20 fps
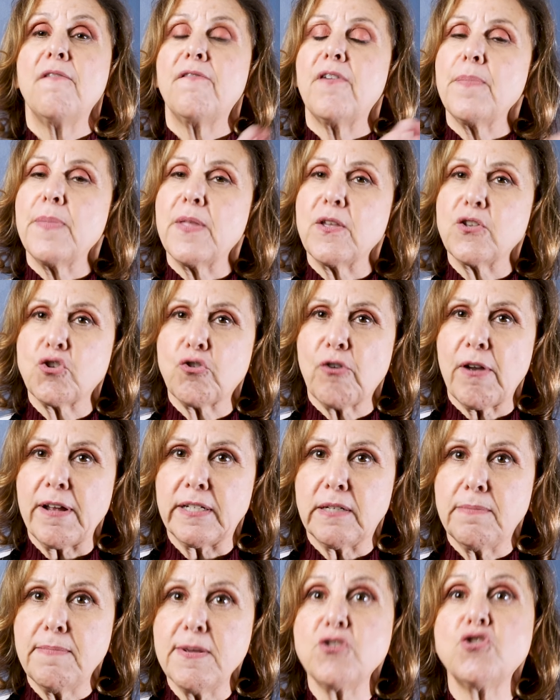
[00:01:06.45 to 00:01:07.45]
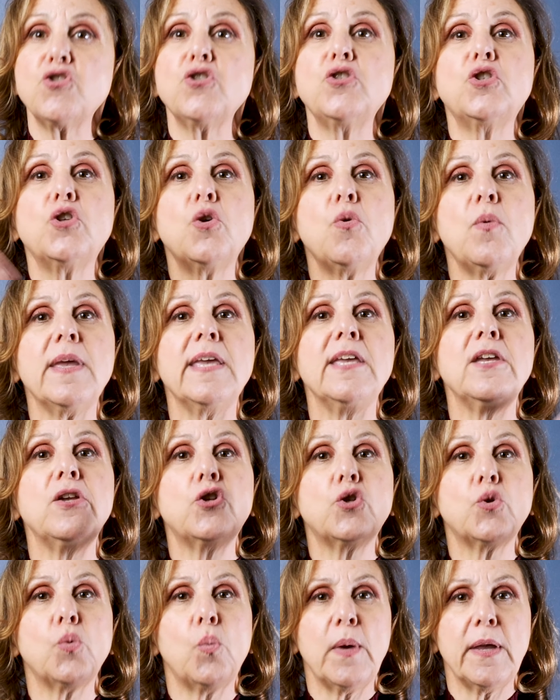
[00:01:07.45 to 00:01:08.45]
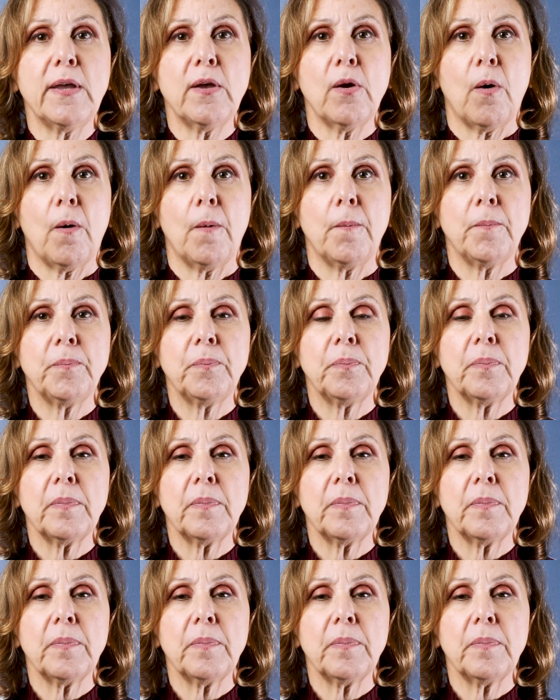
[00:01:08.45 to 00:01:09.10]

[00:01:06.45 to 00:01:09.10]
from the transmission to each wheel.